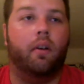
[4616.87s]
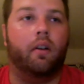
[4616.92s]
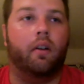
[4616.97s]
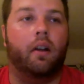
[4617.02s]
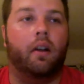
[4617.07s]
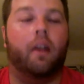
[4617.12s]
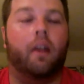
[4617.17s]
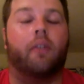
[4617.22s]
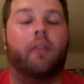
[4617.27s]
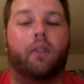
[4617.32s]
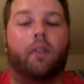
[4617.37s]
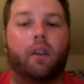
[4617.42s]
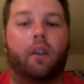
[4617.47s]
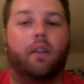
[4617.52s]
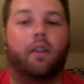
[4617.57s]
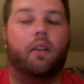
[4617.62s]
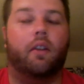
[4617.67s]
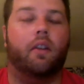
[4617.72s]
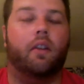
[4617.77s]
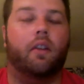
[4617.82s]
Yes,
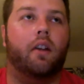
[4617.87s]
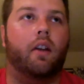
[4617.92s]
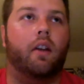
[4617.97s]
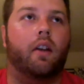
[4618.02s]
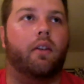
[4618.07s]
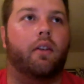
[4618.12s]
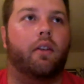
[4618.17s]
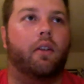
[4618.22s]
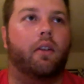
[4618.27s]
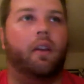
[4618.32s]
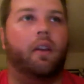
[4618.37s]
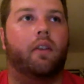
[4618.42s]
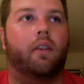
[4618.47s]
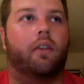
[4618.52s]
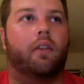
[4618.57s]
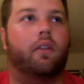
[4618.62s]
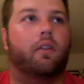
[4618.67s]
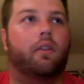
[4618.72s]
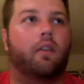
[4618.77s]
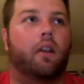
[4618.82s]
yes, yes, yes. So
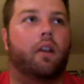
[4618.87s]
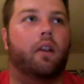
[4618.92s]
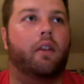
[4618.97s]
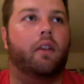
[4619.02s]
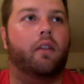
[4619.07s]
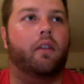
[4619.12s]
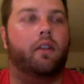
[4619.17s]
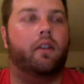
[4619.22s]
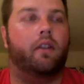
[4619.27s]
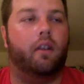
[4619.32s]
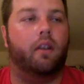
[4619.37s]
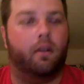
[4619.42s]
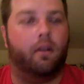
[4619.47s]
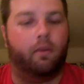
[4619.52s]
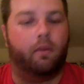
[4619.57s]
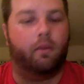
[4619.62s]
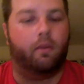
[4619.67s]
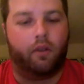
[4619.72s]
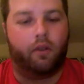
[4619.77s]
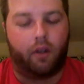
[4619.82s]
let's let's uh,
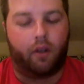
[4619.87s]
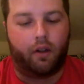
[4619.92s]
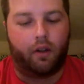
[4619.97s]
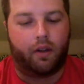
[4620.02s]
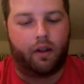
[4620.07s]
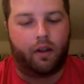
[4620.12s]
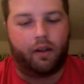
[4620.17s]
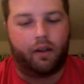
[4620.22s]
we'll start that